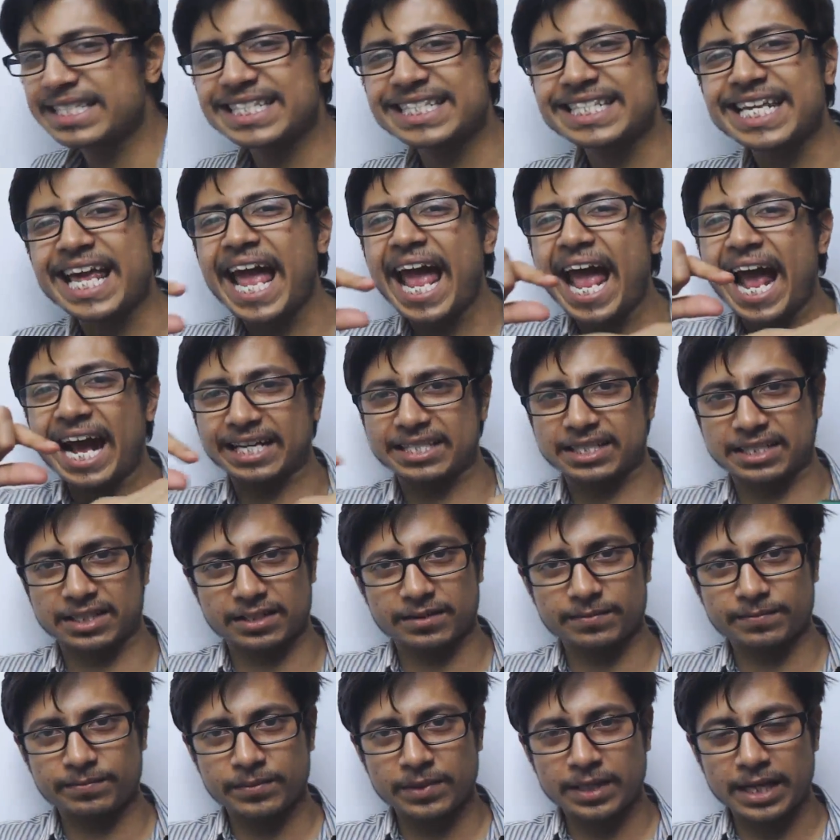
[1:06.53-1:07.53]
like
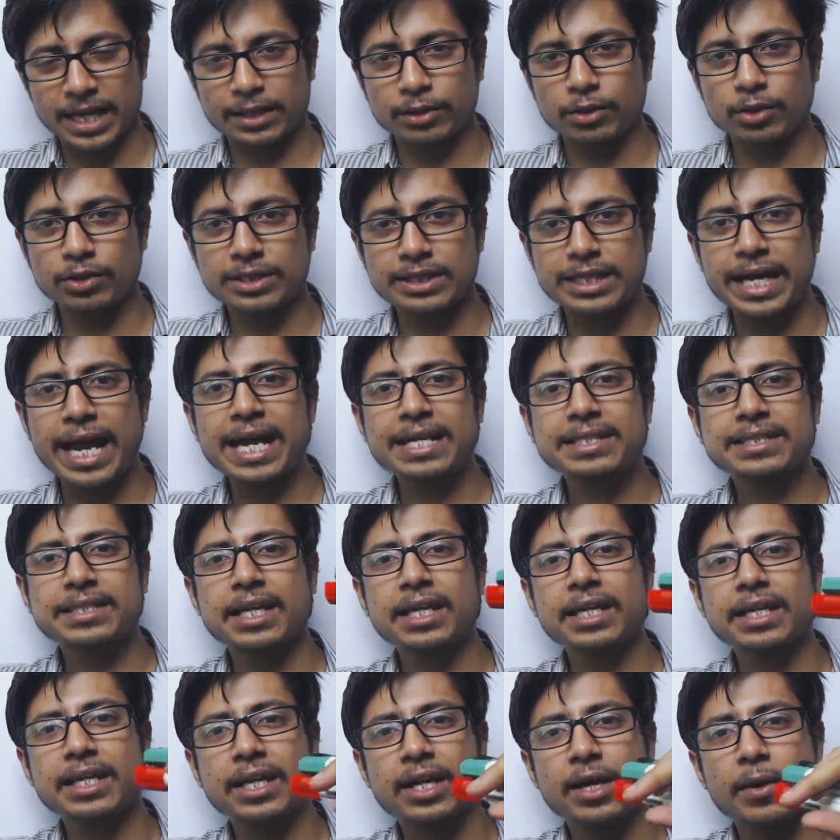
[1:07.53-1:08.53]
sacs, and those
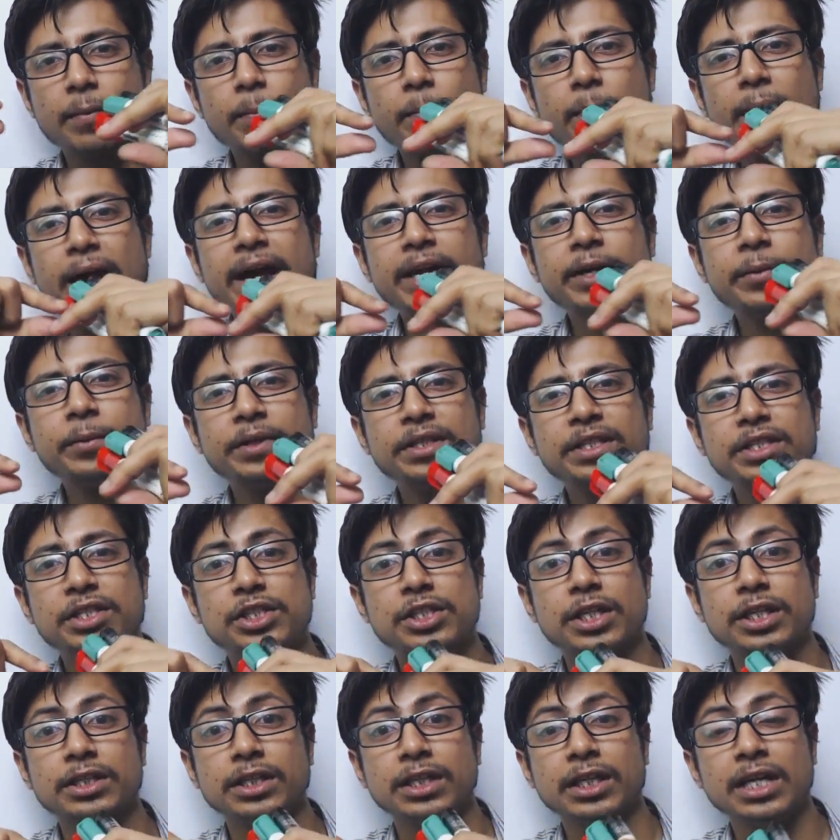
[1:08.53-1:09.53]
sacs are combined with
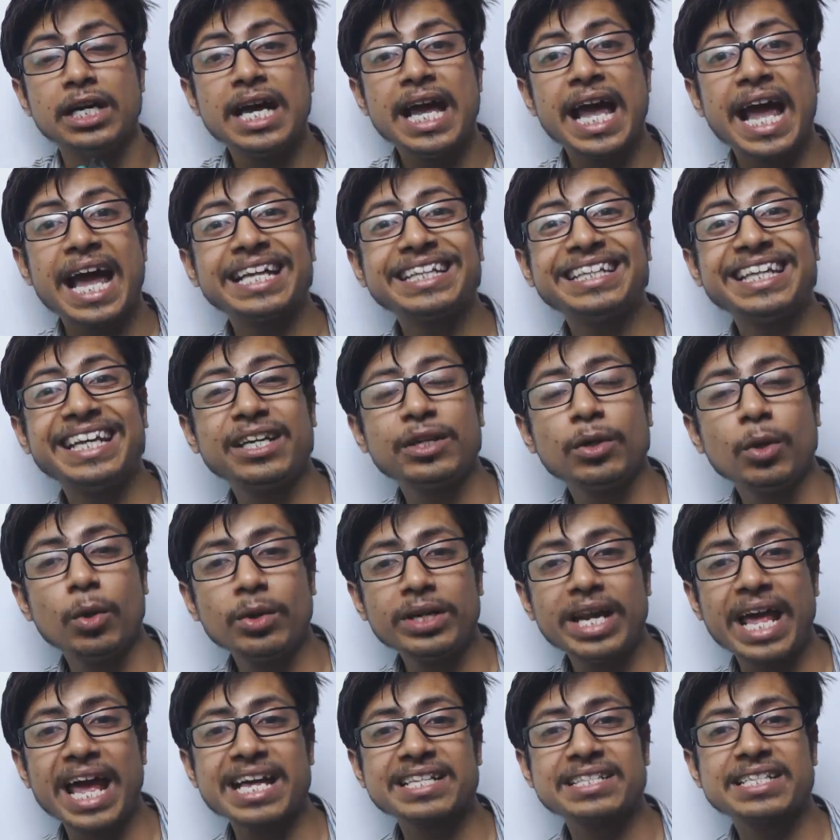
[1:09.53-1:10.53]
each other, and they're
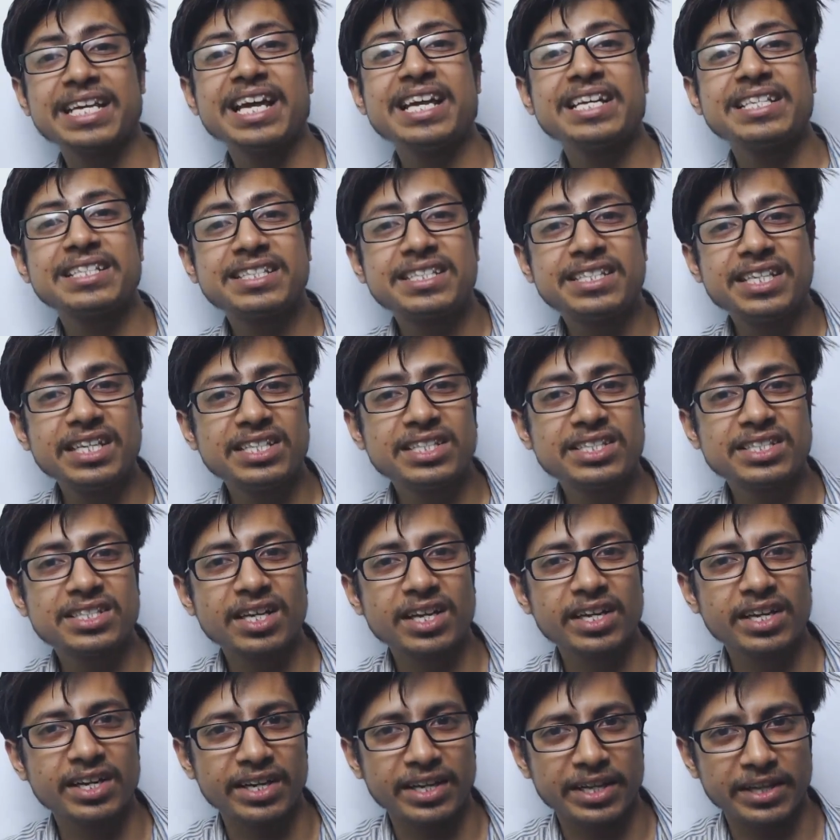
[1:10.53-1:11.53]
known as
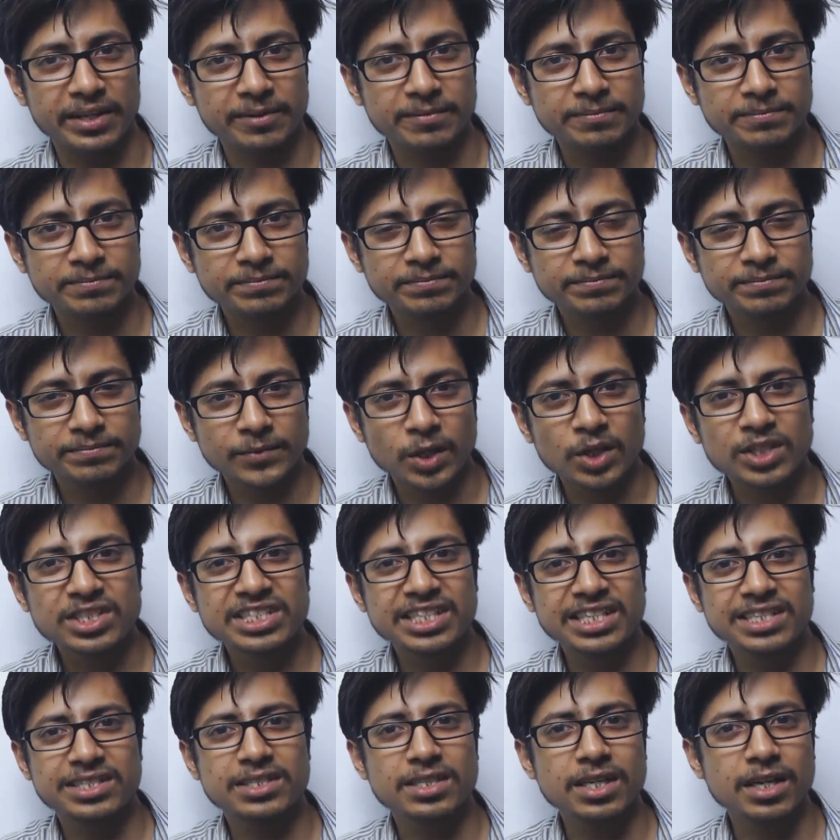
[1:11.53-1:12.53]
cisternae
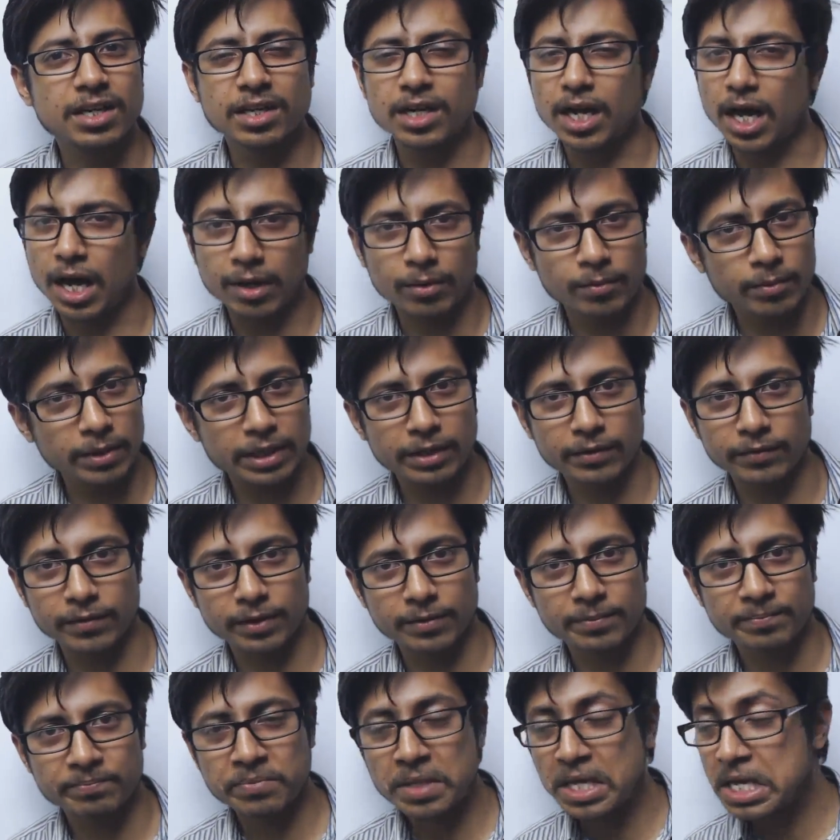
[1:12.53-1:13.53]
or cisterna,
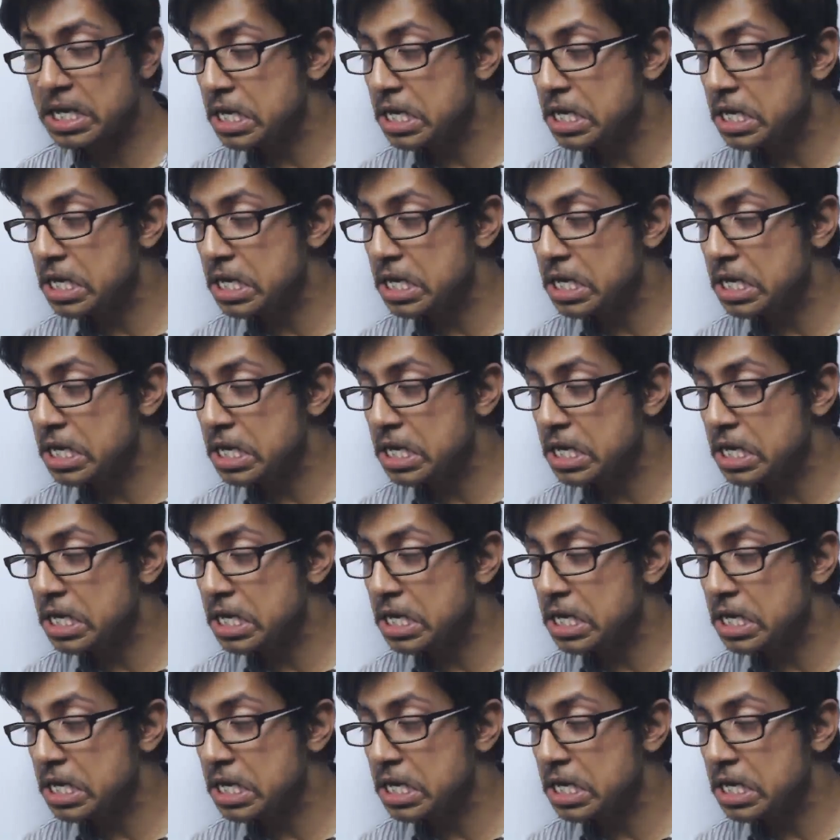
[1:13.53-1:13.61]
whatever.